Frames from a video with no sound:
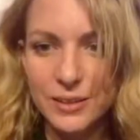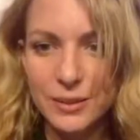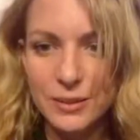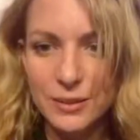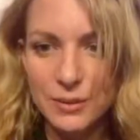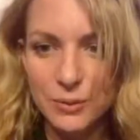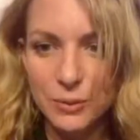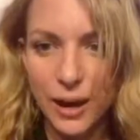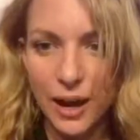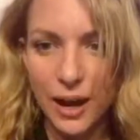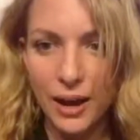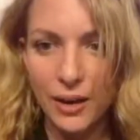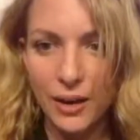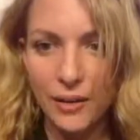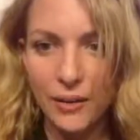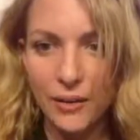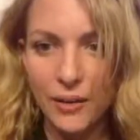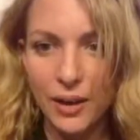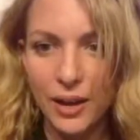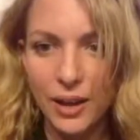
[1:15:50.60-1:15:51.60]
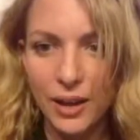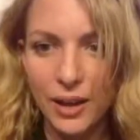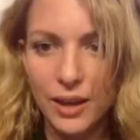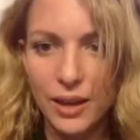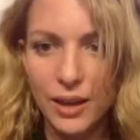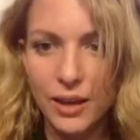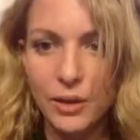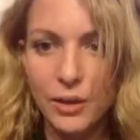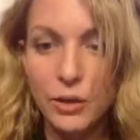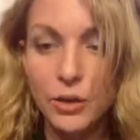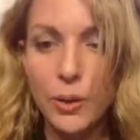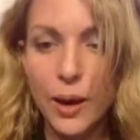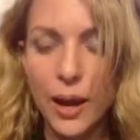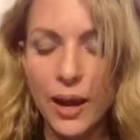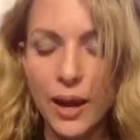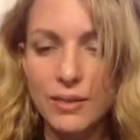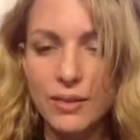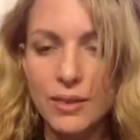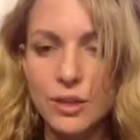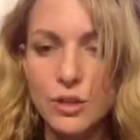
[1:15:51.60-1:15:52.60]
Wow. You
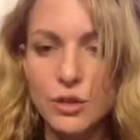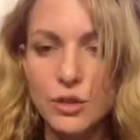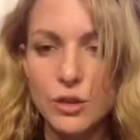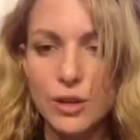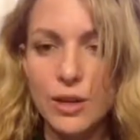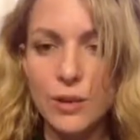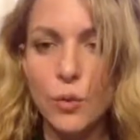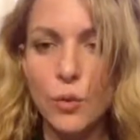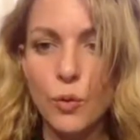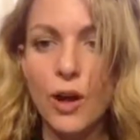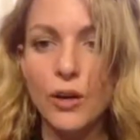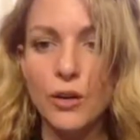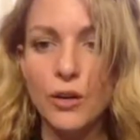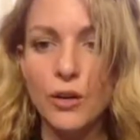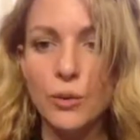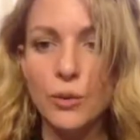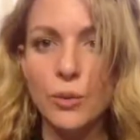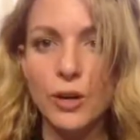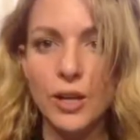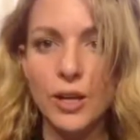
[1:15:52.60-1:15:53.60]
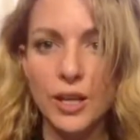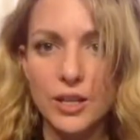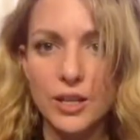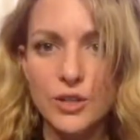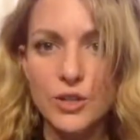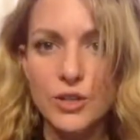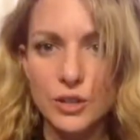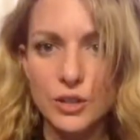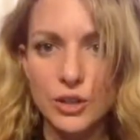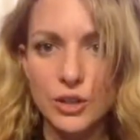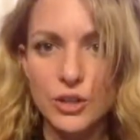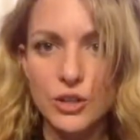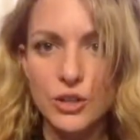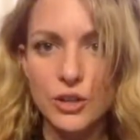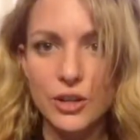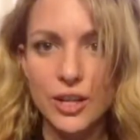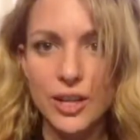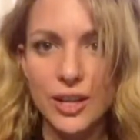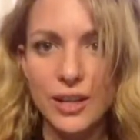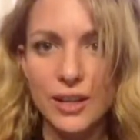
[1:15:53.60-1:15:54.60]
had the dream while you were in
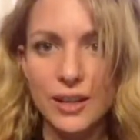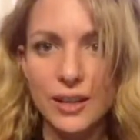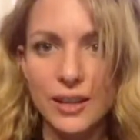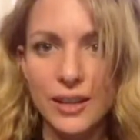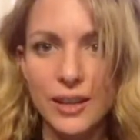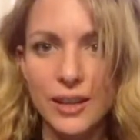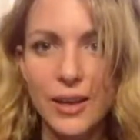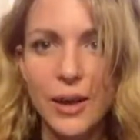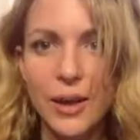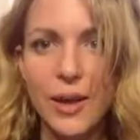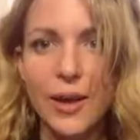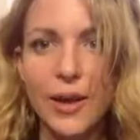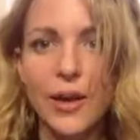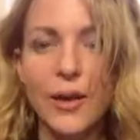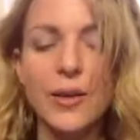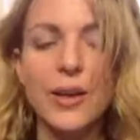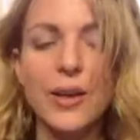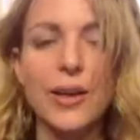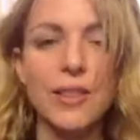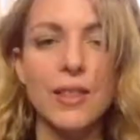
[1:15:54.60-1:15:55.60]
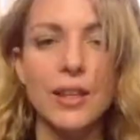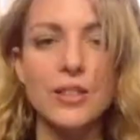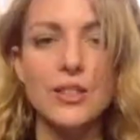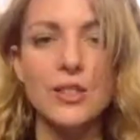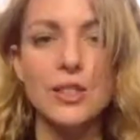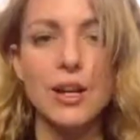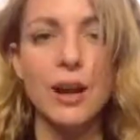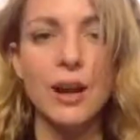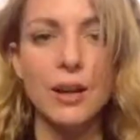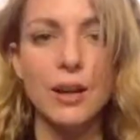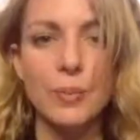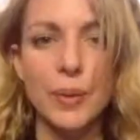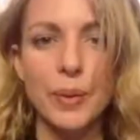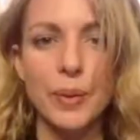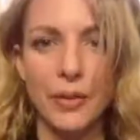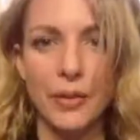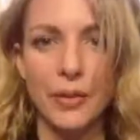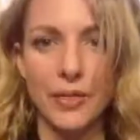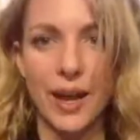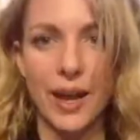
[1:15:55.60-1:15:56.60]
surgery? Okay, let's talk
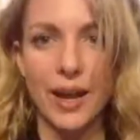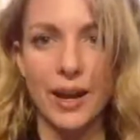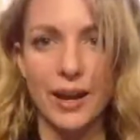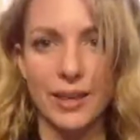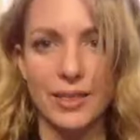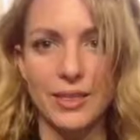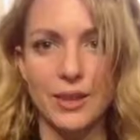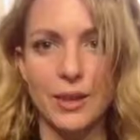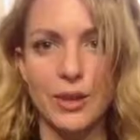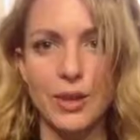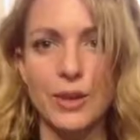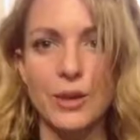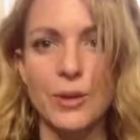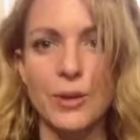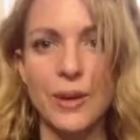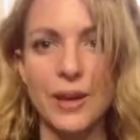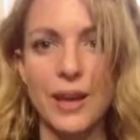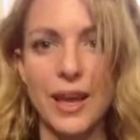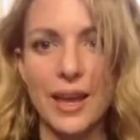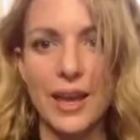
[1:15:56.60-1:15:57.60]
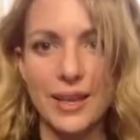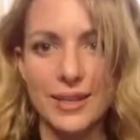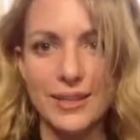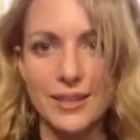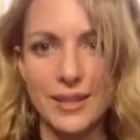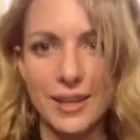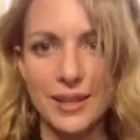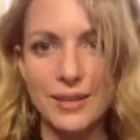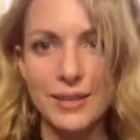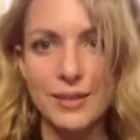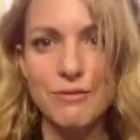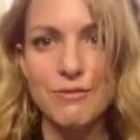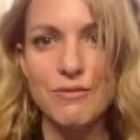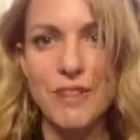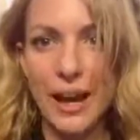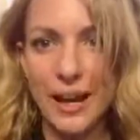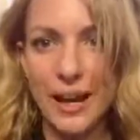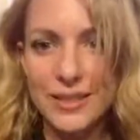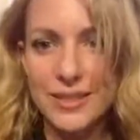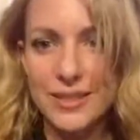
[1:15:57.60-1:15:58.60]
about that in the Q&As. That's
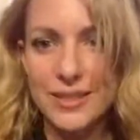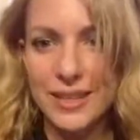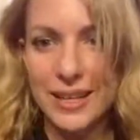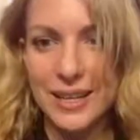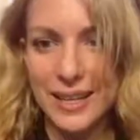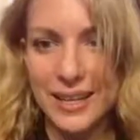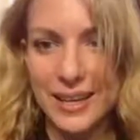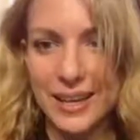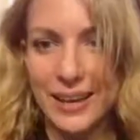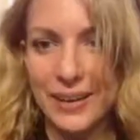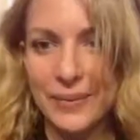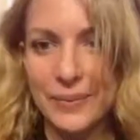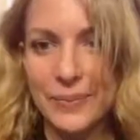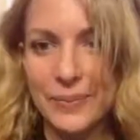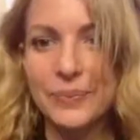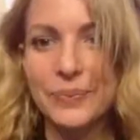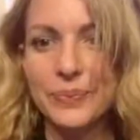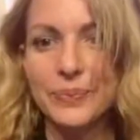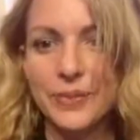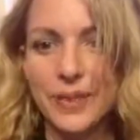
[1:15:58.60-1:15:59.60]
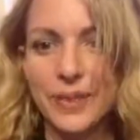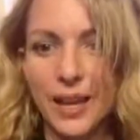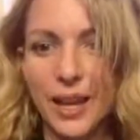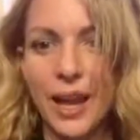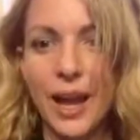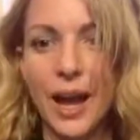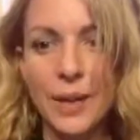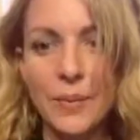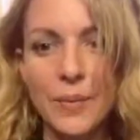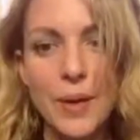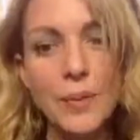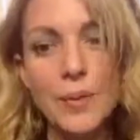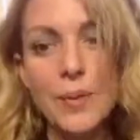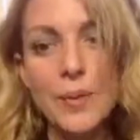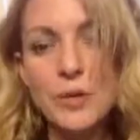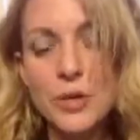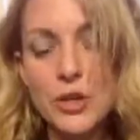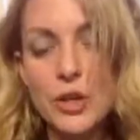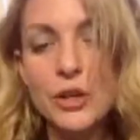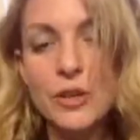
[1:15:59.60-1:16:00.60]
fascinating. I'm
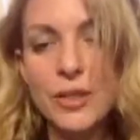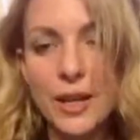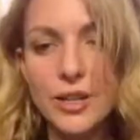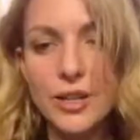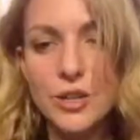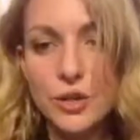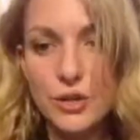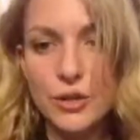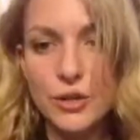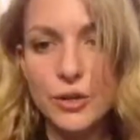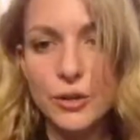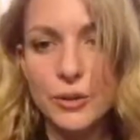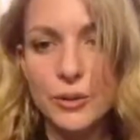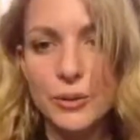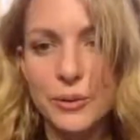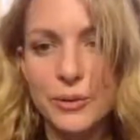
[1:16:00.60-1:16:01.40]
sure that's true.